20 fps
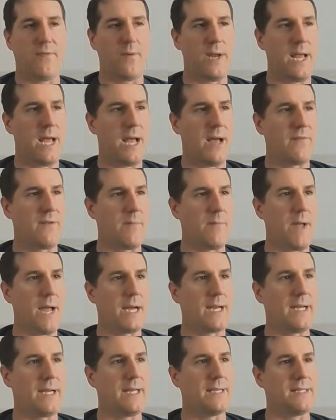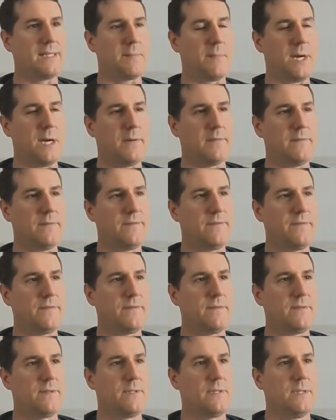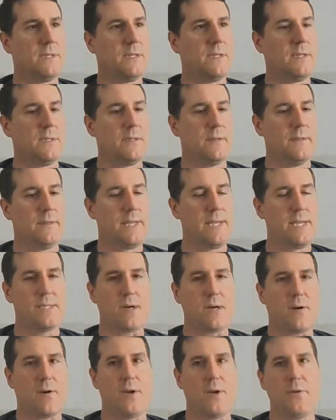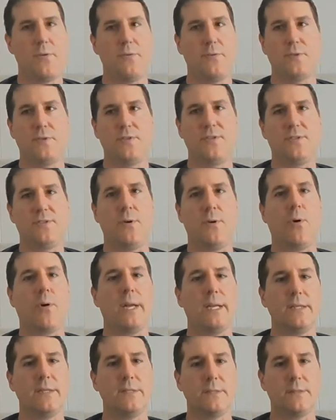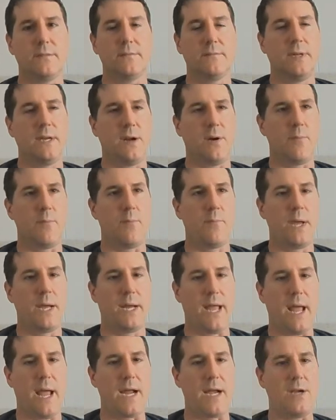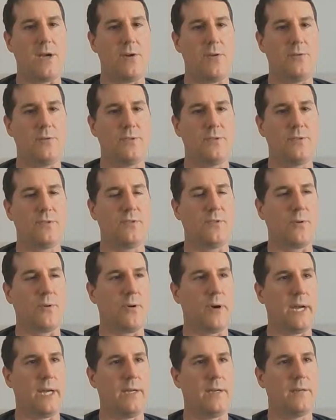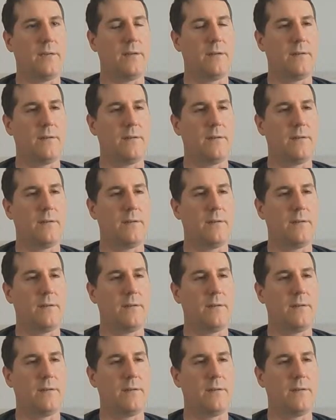we have a mechanism of these are news stories, pick a news story